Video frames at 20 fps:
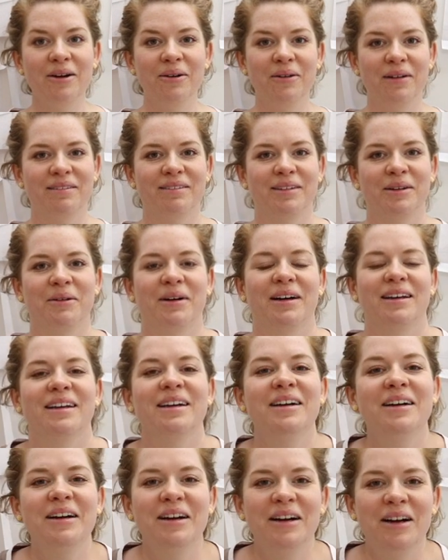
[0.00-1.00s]
everyone,
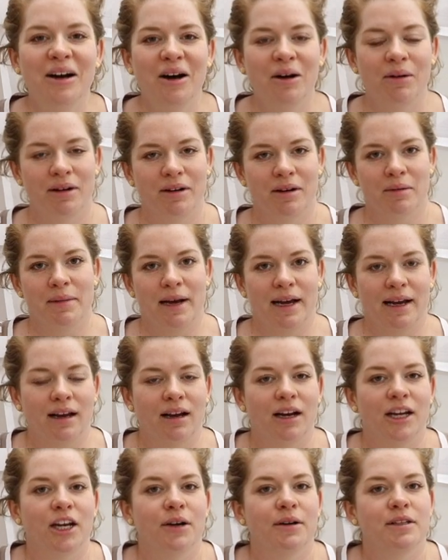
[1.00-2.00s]
welcome back.
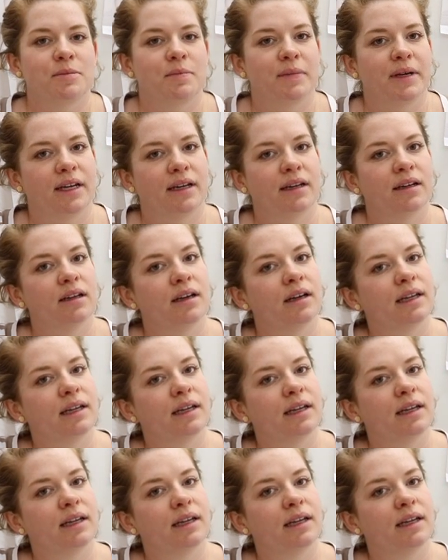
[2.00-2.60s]
I know it's been